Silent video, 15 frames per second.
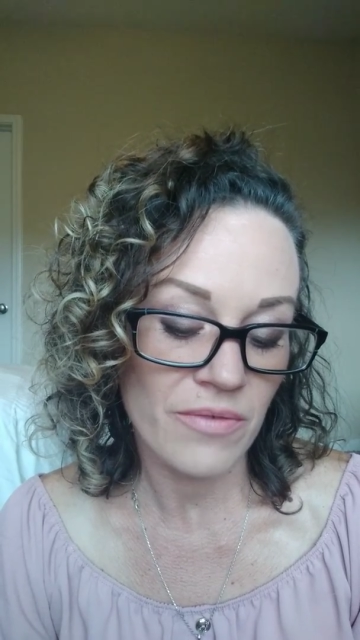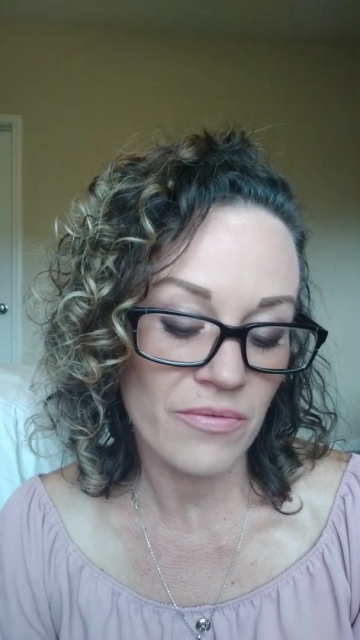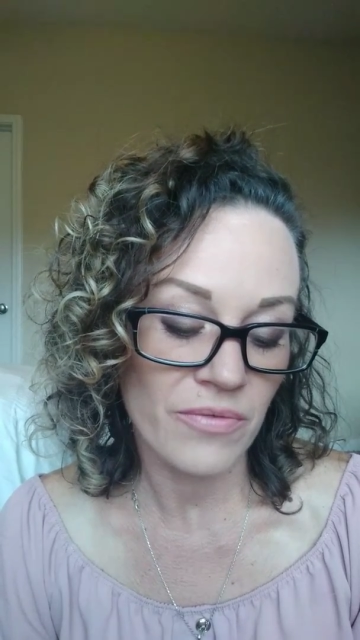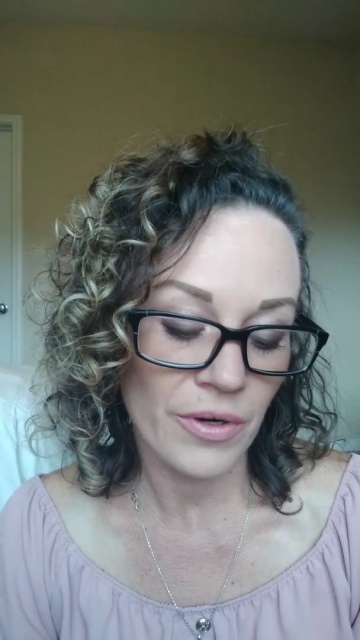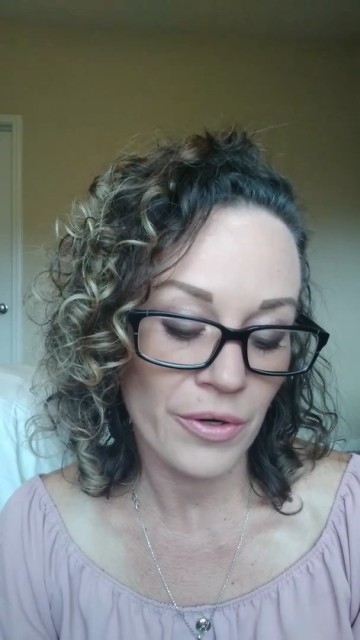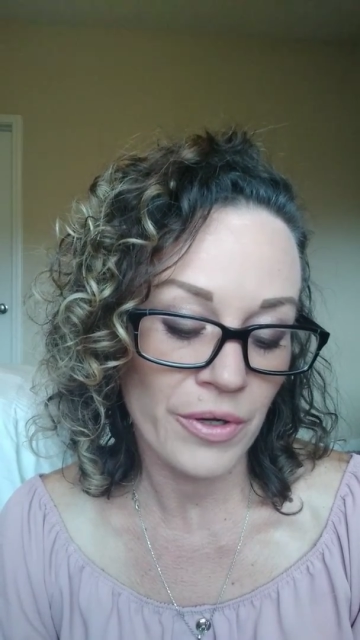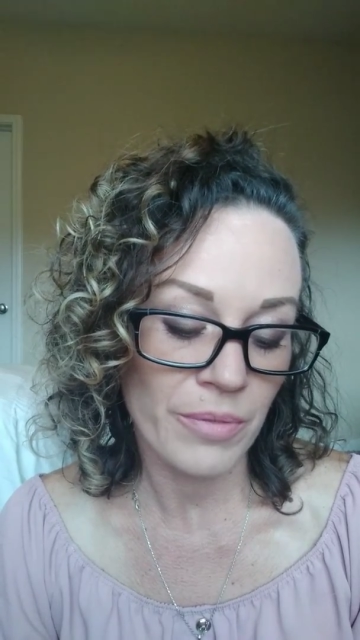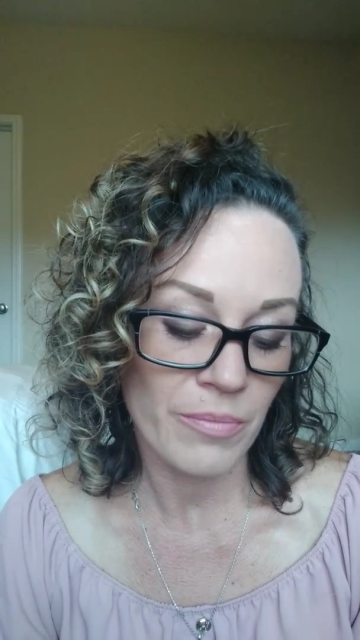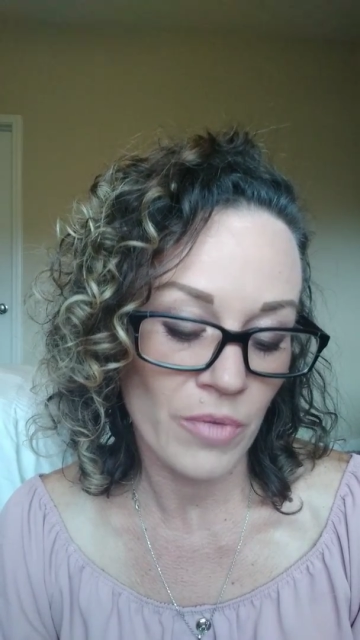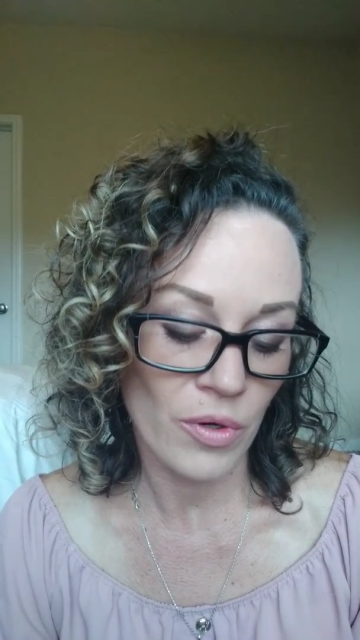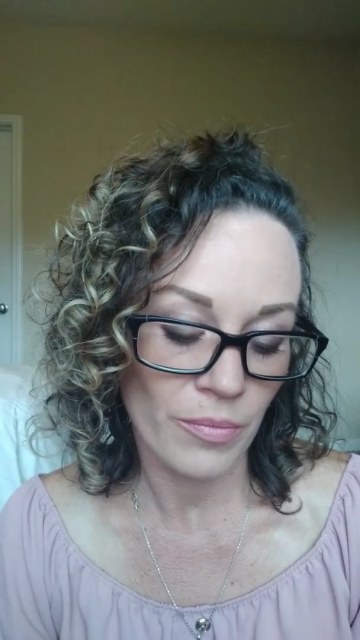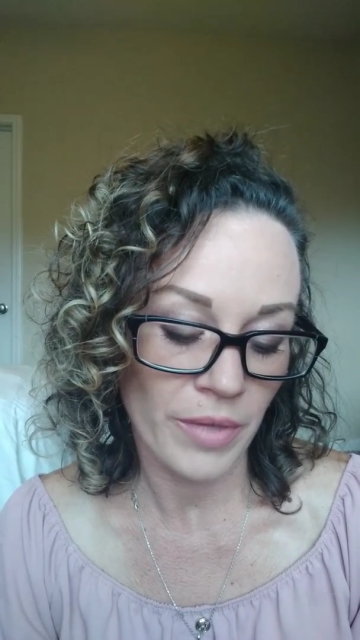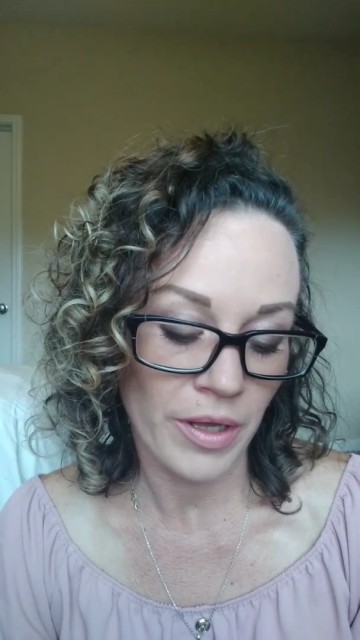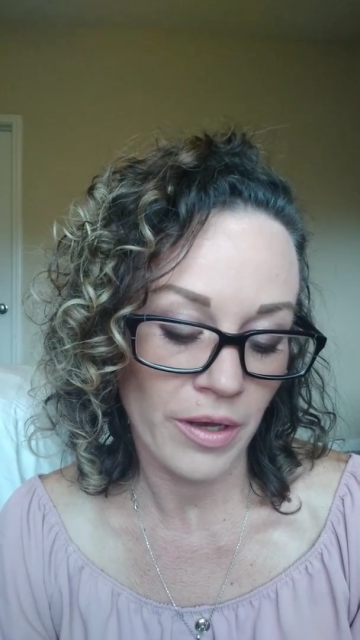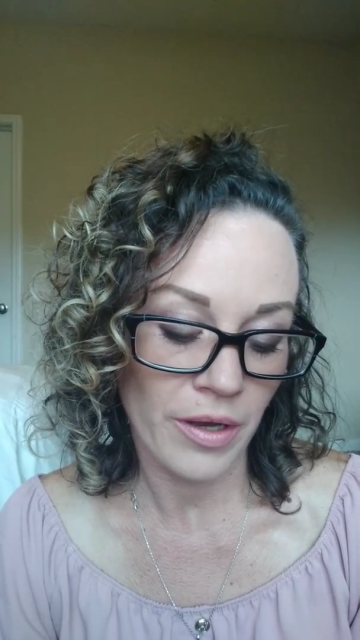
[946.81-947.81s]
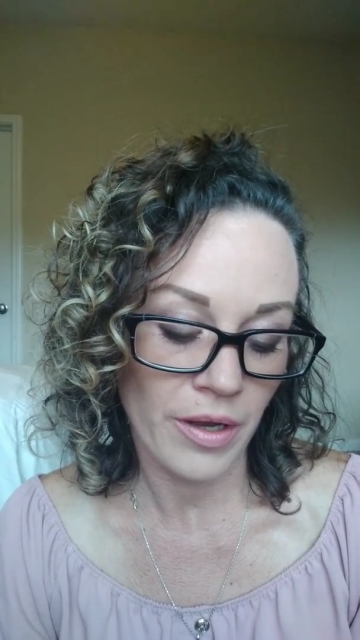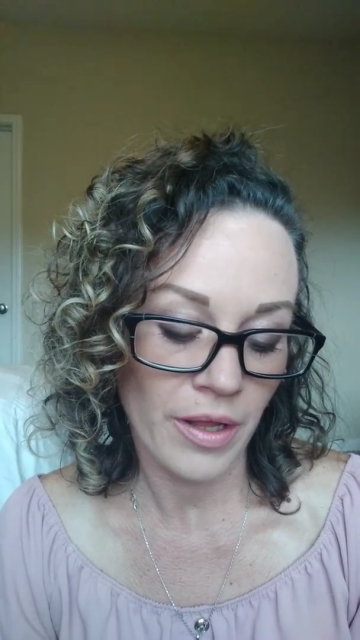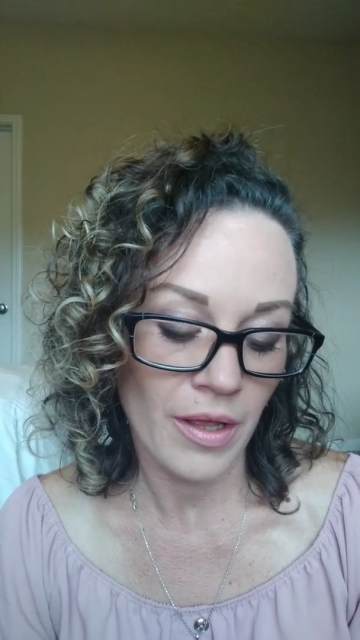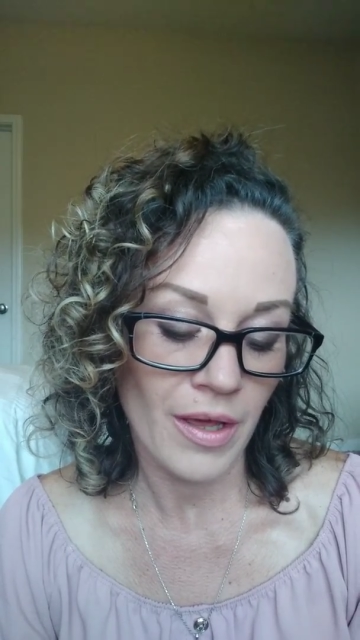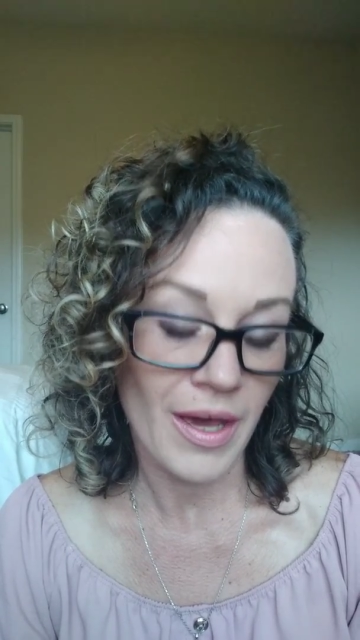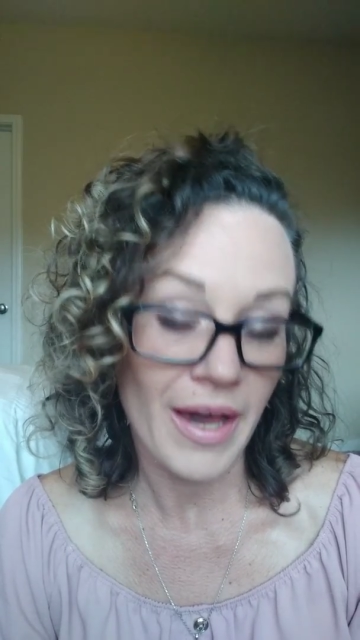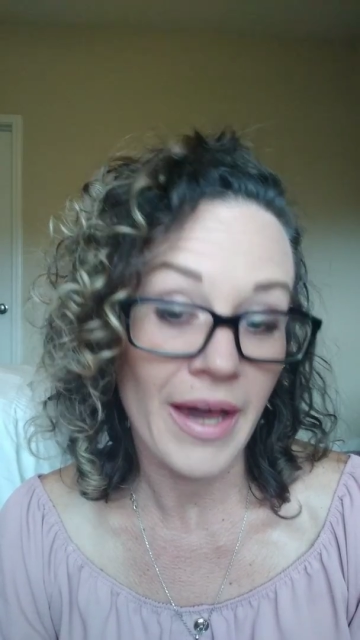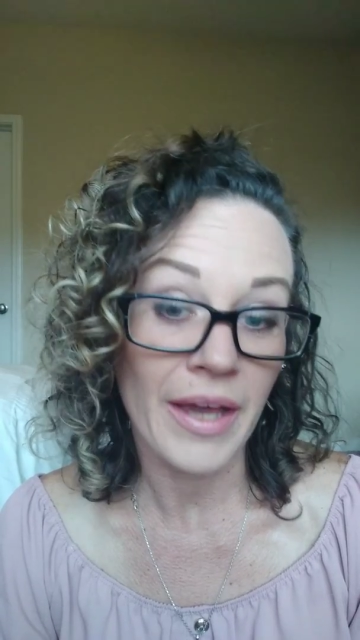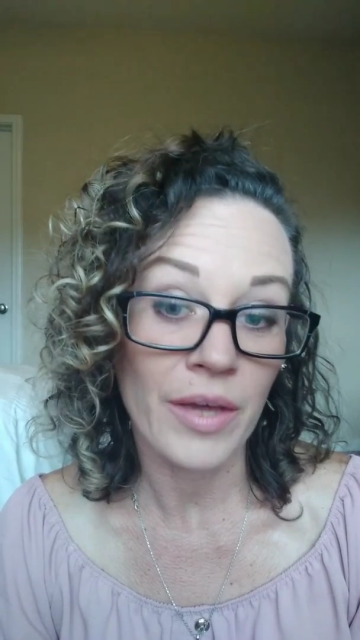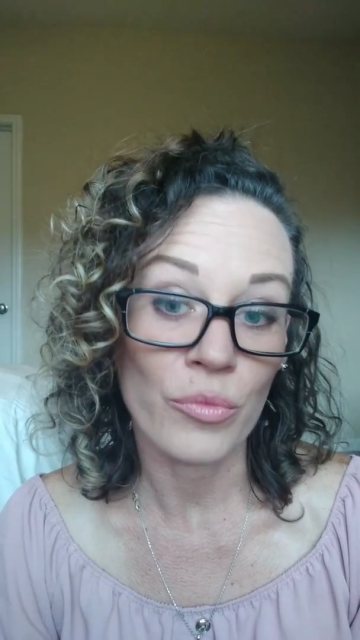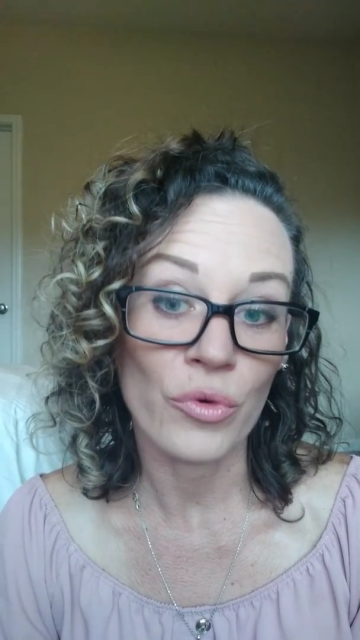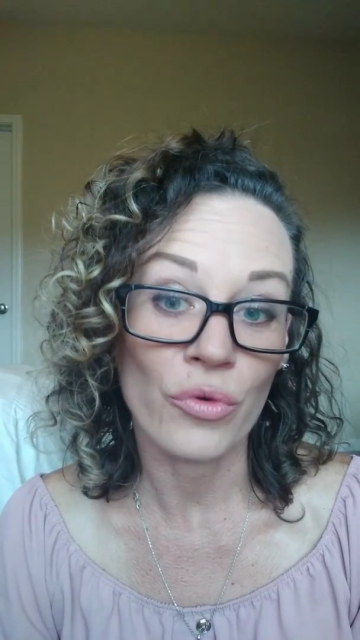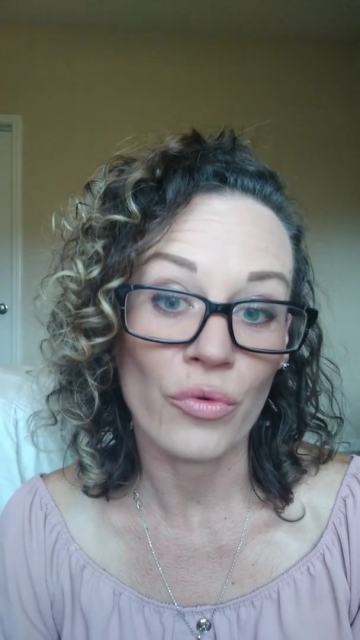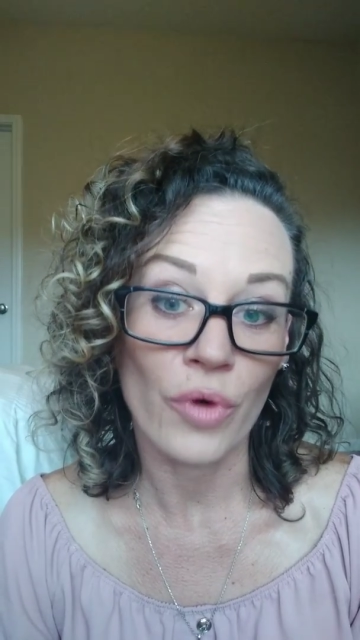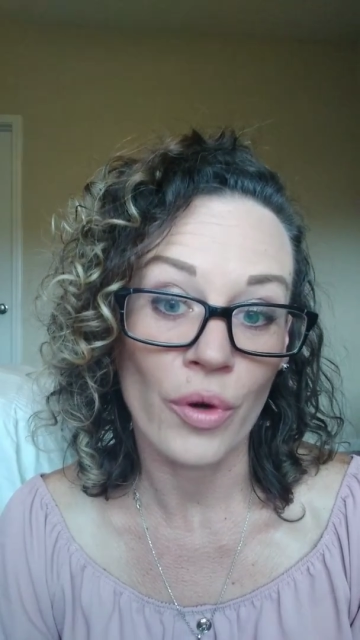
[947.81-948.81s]
very moment. I am
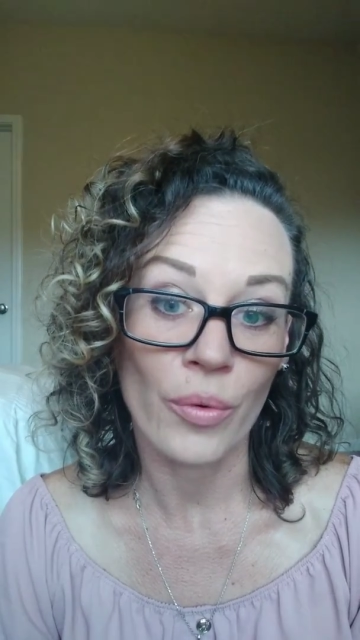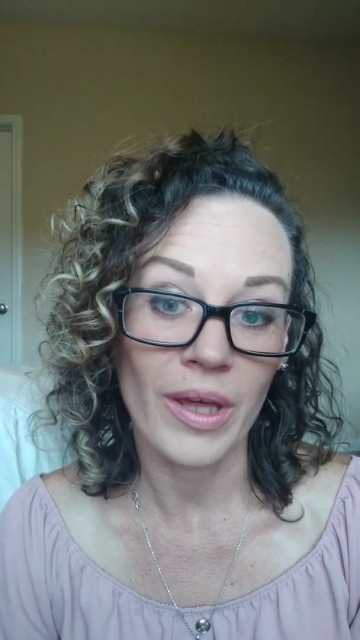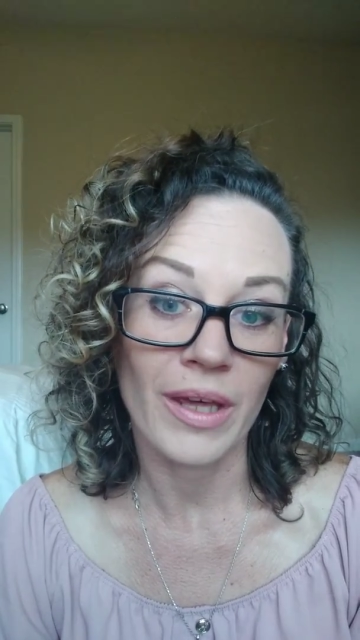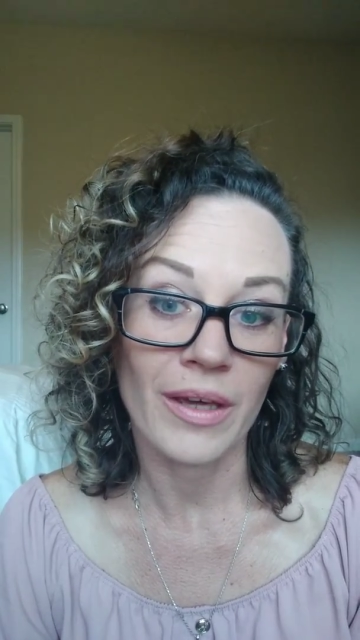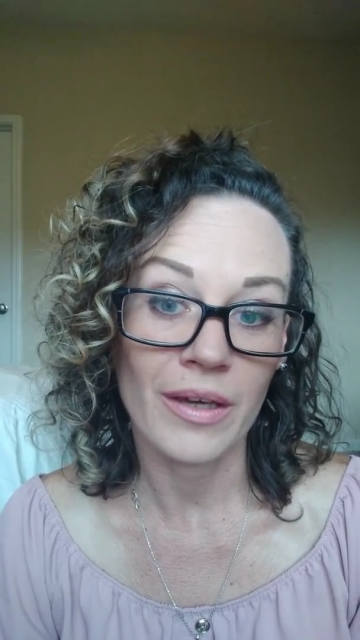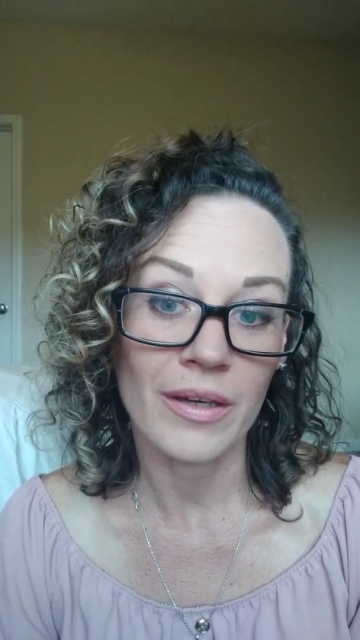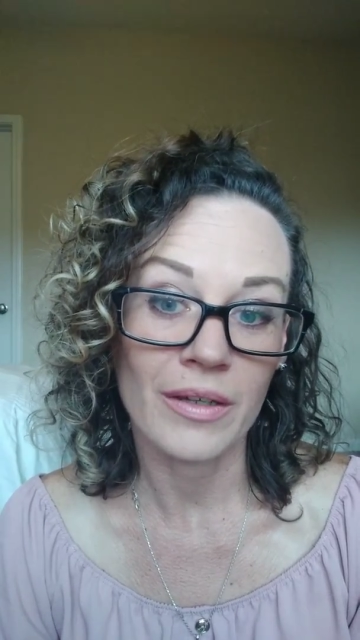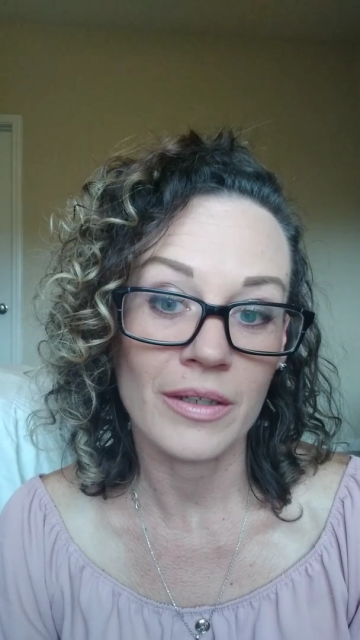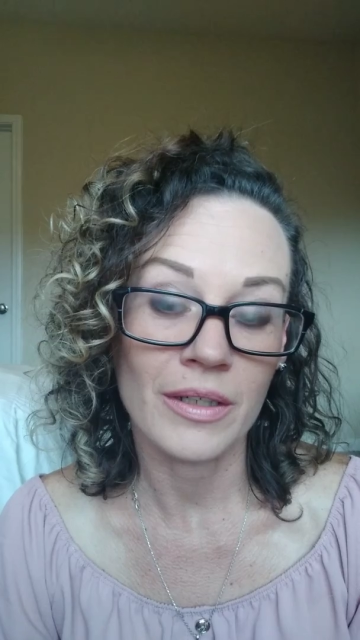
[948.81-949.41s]
growing.